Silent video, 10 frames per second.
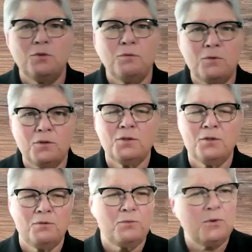
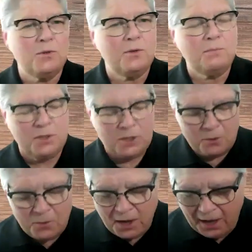services for them.
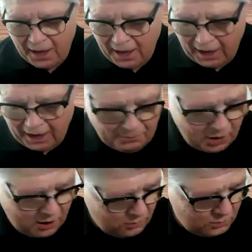So I'm
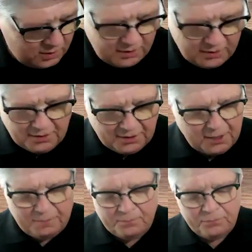always
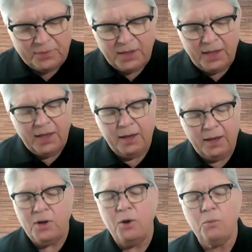um,
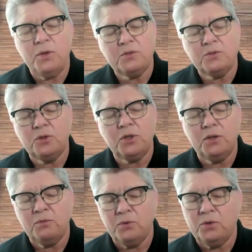I'm always
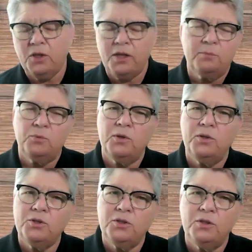looking for
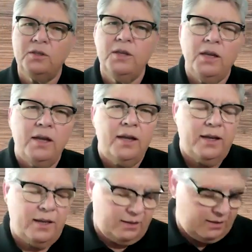collaboration.
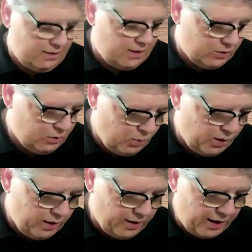And Dr.
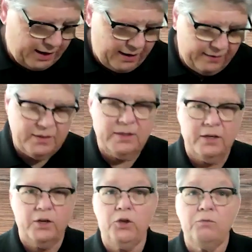Brown, I have to
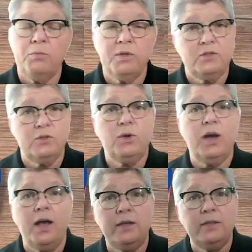tell you, you've been so
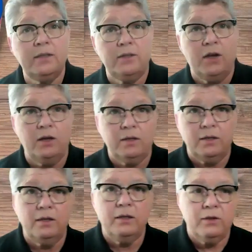kind to
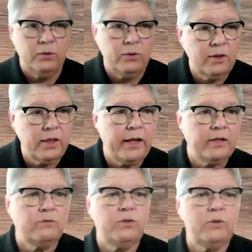NAHCA through the
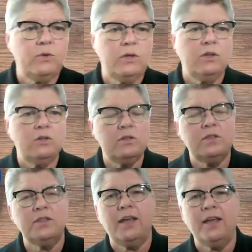last few
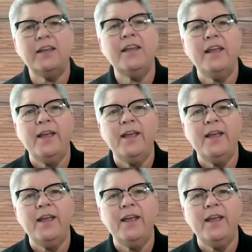years, and